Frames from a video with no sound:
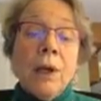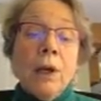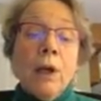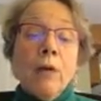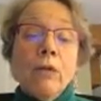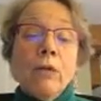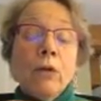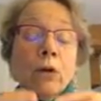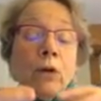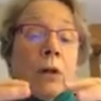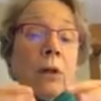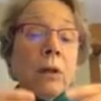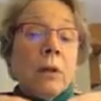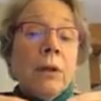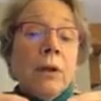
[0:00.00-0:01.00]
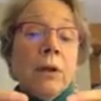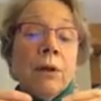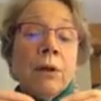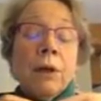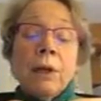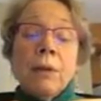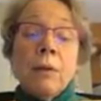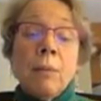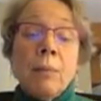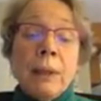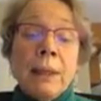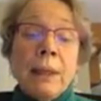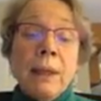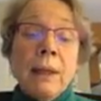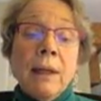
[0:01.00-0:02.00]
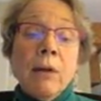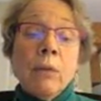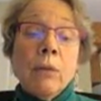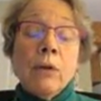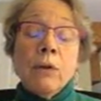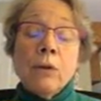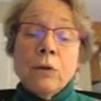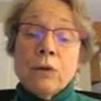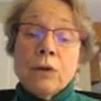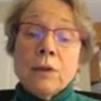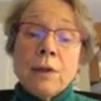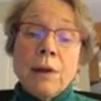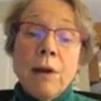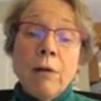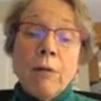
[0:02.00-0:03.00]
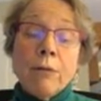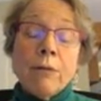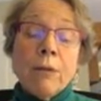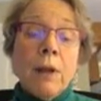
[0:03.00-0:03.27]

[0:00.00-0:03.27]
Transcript: If you're clear in the beginning with yourself,